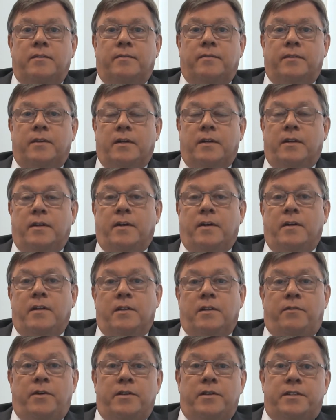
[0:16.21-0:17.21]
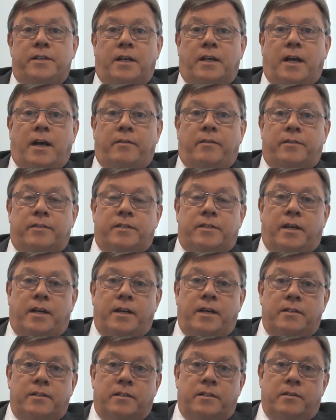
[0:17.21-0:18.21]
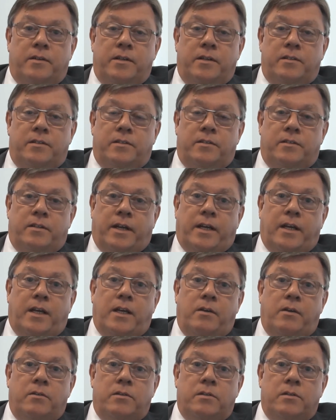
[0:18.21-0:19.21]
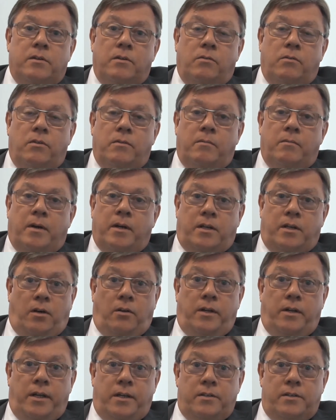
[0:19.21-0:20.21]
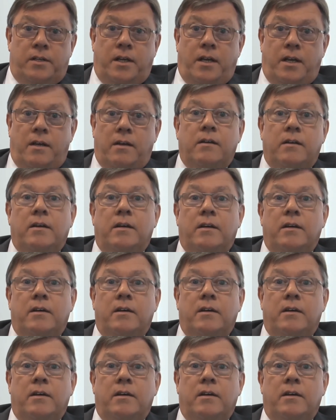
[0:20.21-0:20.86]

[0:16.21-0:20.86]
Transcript: The first thing I have to say is thank you to all of my colleagues here